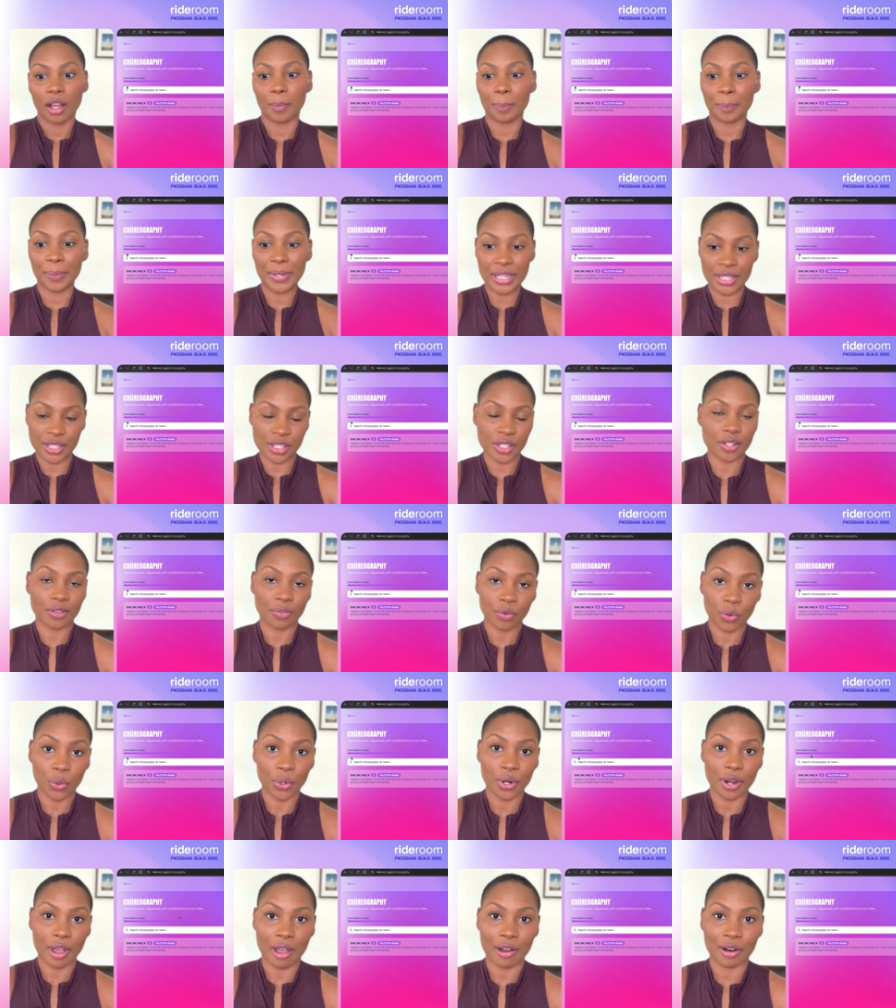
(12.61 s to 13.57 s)
pieces of
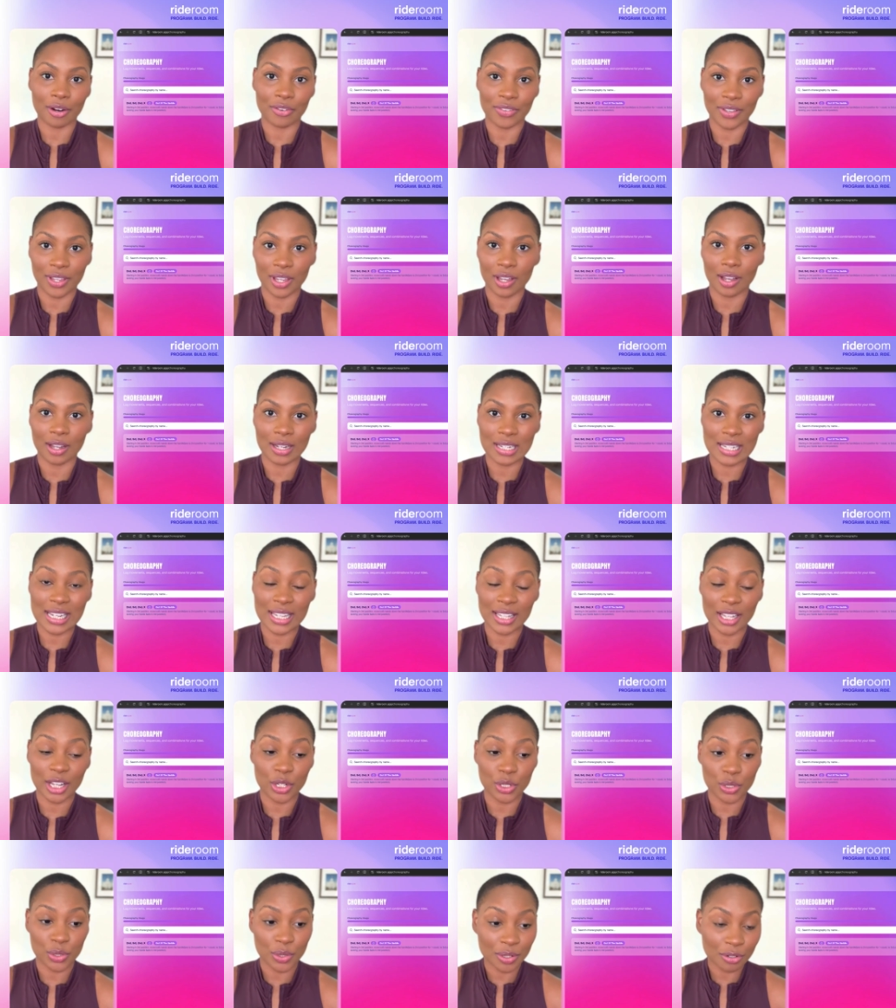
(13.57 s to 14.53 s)
choreography content
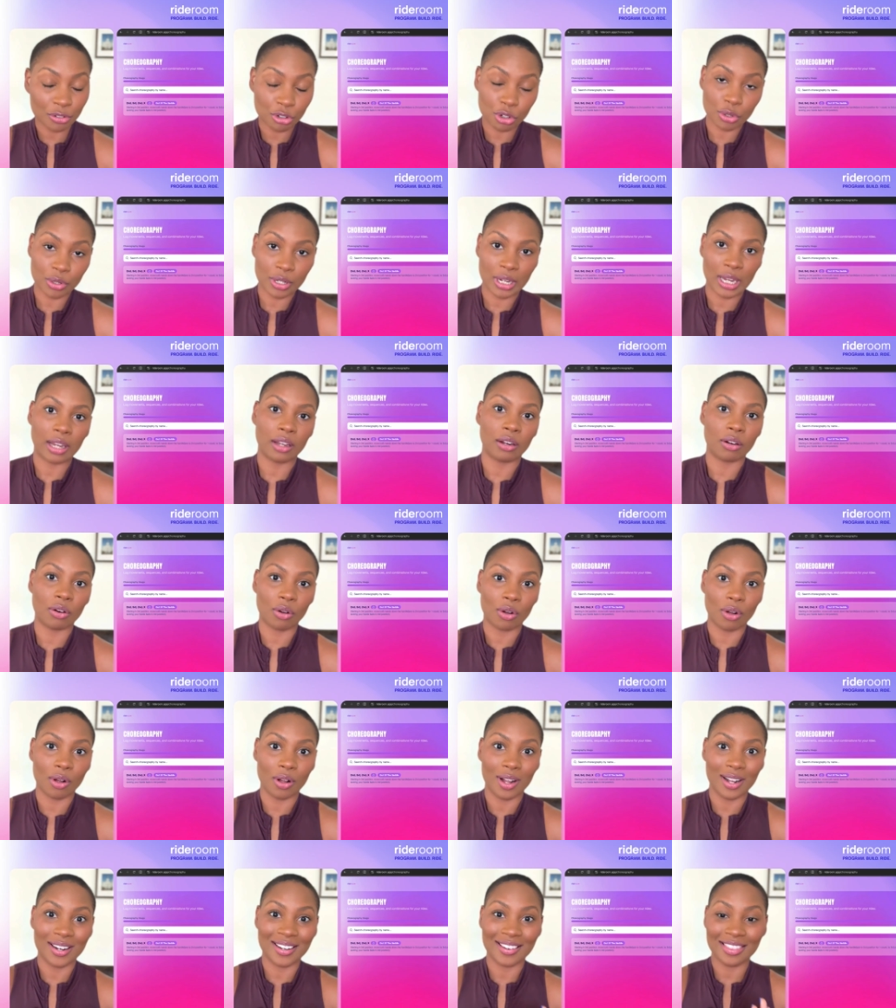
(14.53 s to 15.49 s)
that you can create
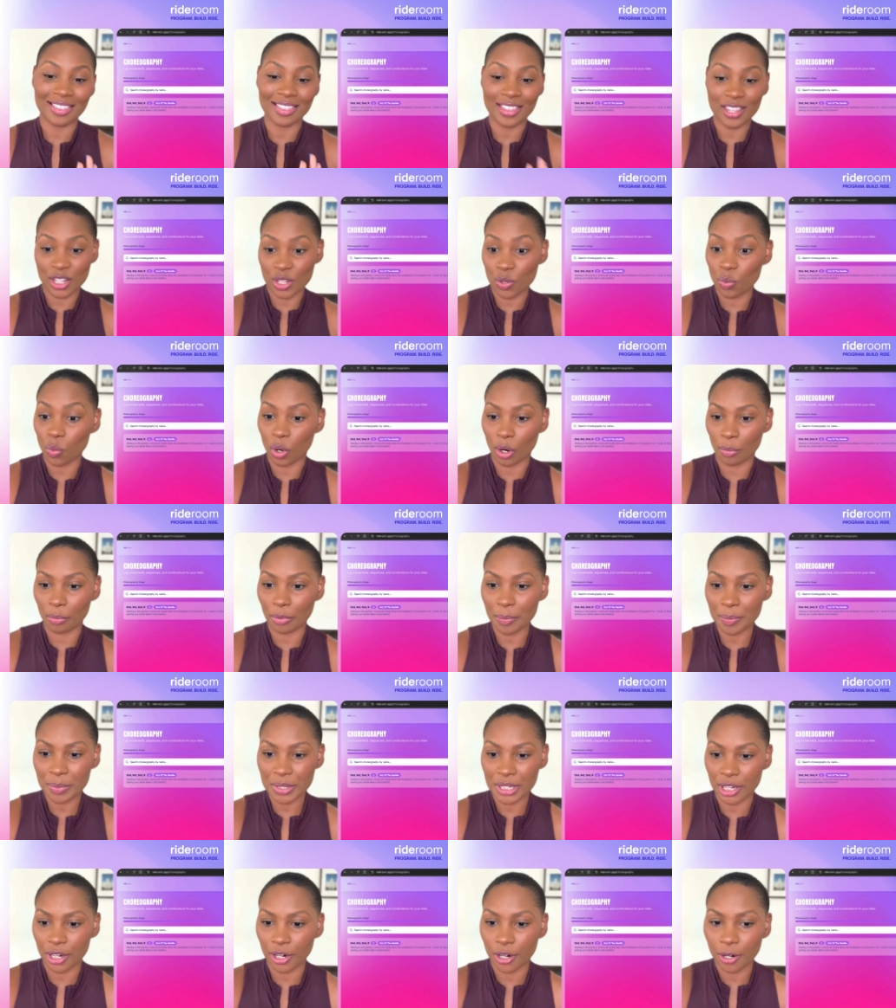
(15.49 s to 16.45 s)
on this warm-up
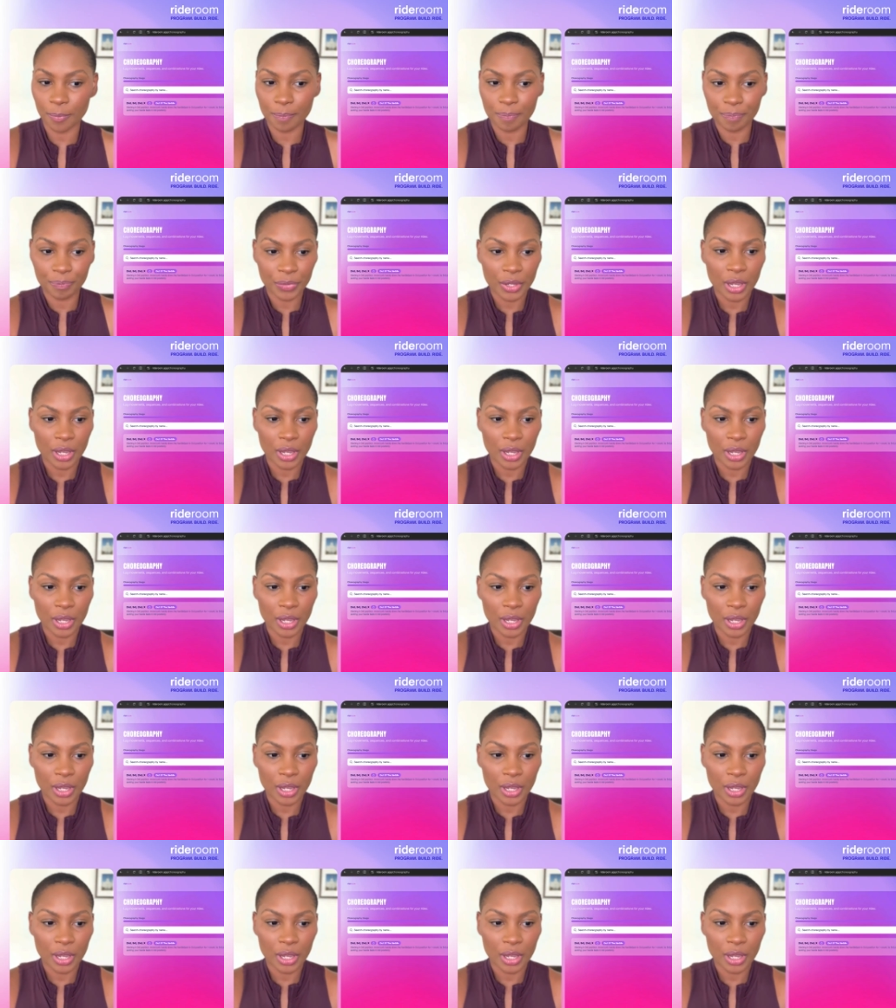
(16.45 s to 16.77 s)
tier.